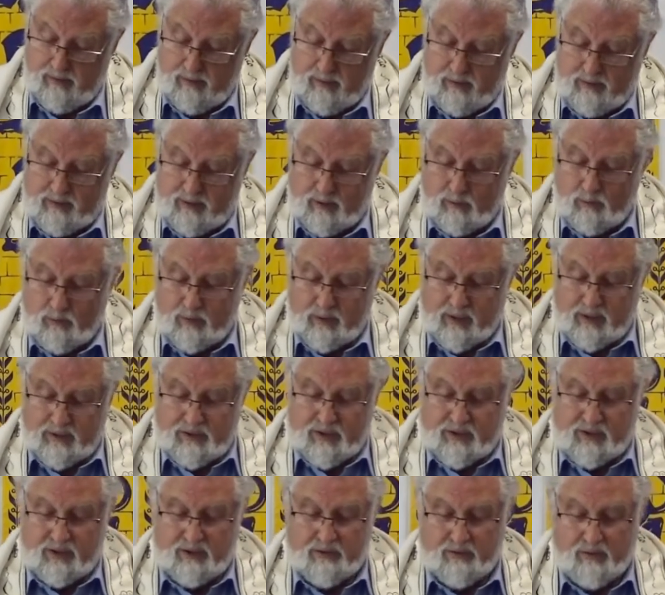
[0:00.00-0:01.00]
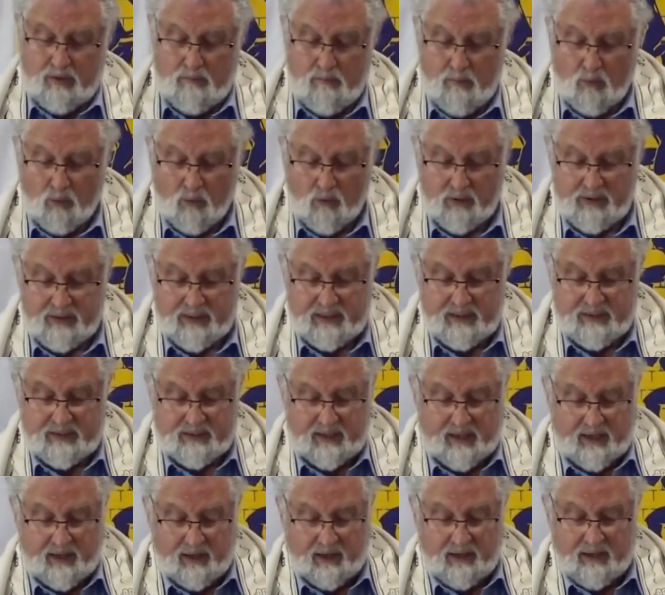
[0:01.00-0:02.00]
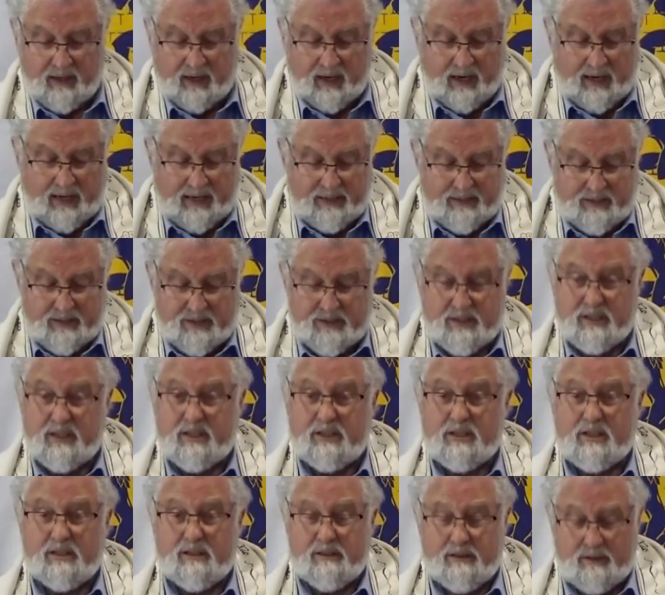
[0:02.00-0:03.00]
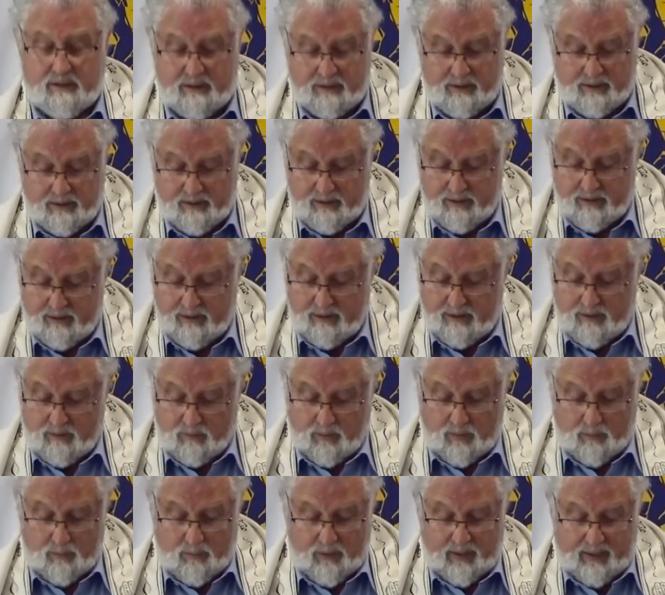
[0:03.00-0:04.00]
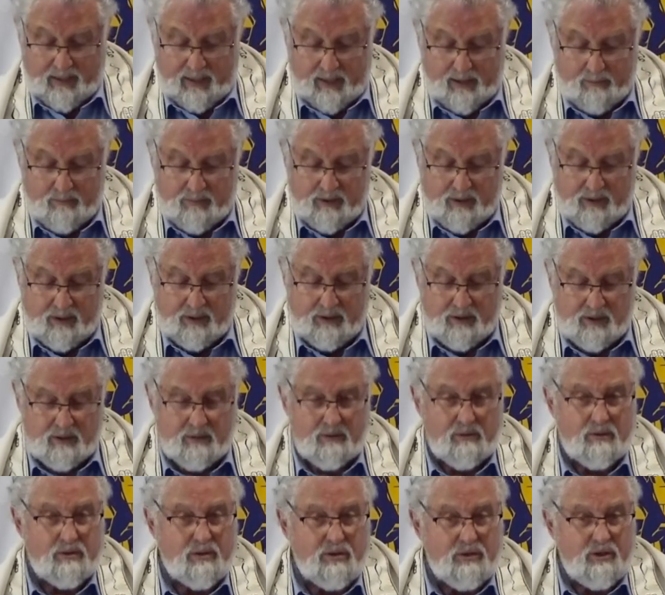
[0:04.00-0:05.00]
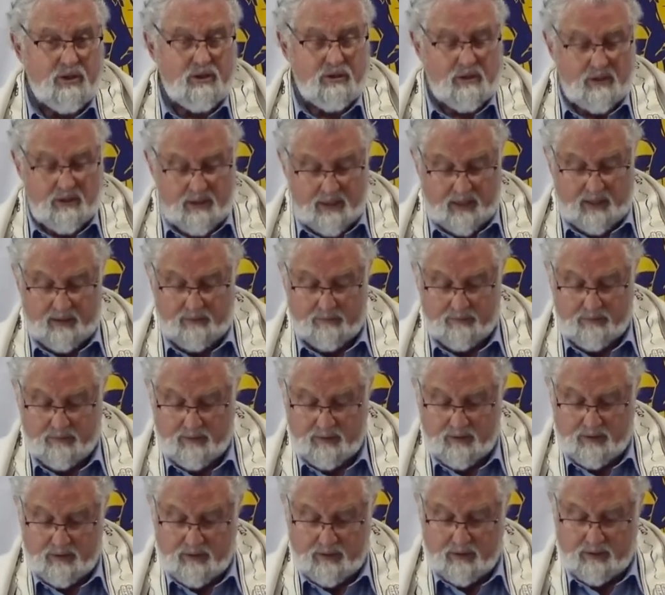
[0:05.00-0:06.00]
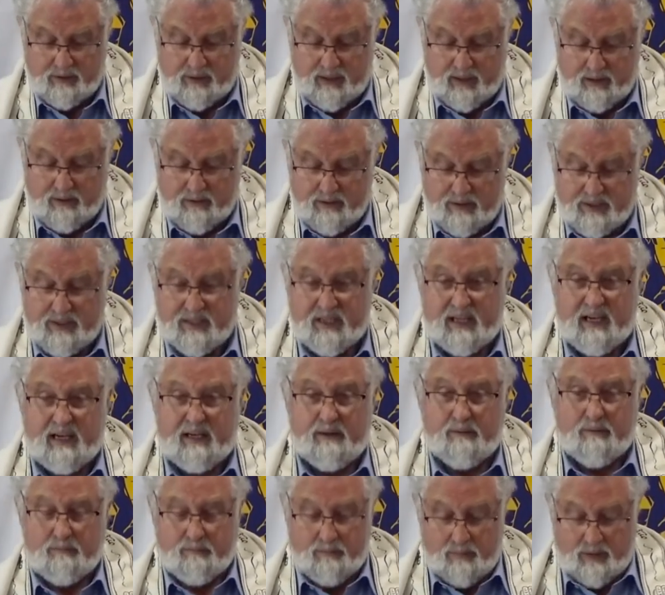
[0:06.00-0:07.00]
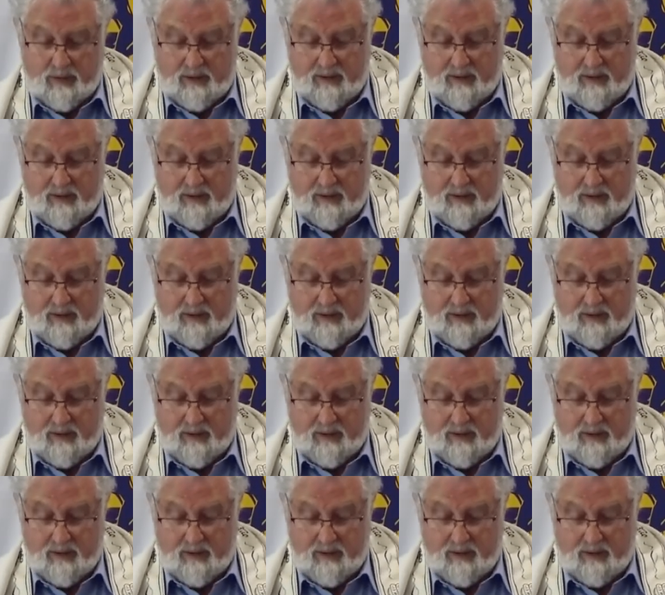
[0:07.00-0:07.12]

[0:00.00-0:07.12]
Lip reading: So we'll consider in more detail in a later session when we come to Yeshua's journey to Chorazin,